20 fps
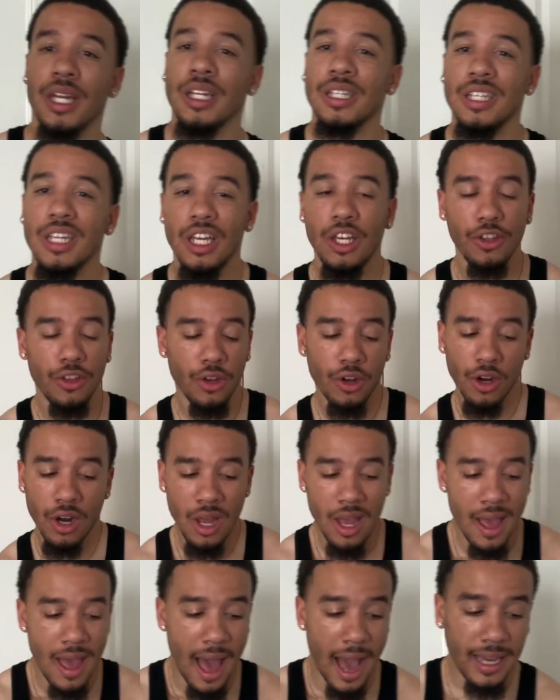It's either
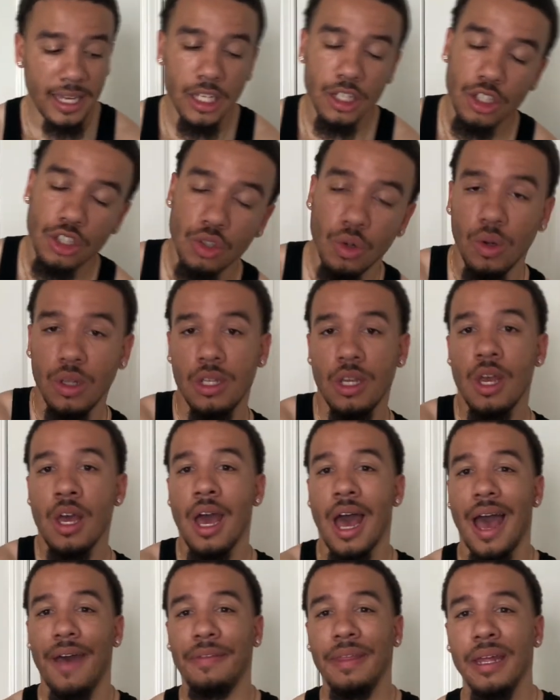I get shorts, I have to